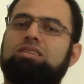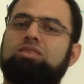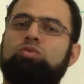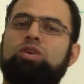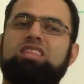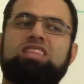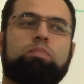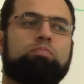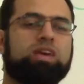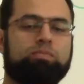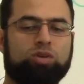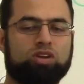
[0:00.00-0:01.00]
with the
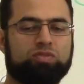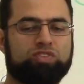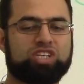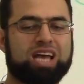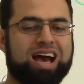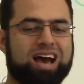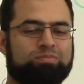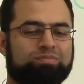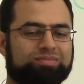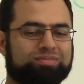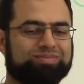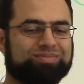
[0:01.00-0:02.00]
people of
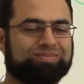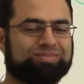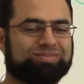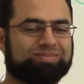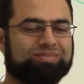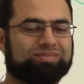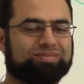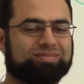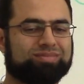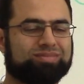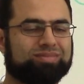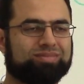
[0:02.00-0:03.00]
Sham
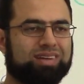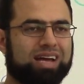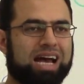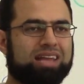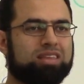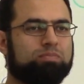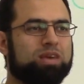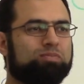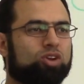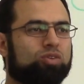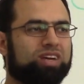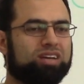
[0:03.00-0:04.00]
and the
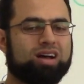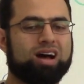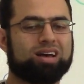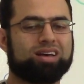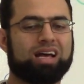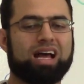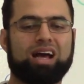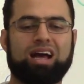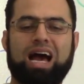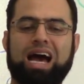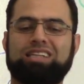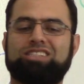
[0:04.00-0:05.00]
people of Iraq
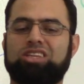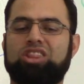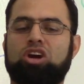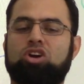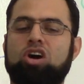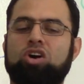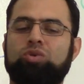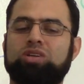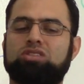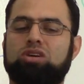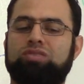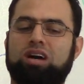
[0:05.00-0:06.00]
at the
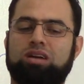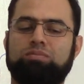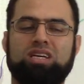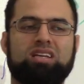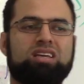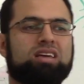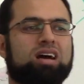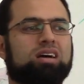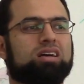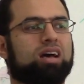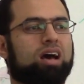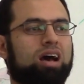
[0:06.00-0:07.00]
conquest of
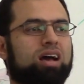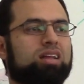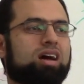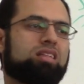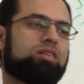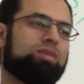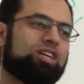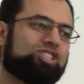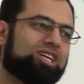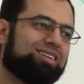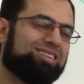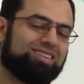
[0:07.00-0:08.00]
Armenia and Azerbaijan.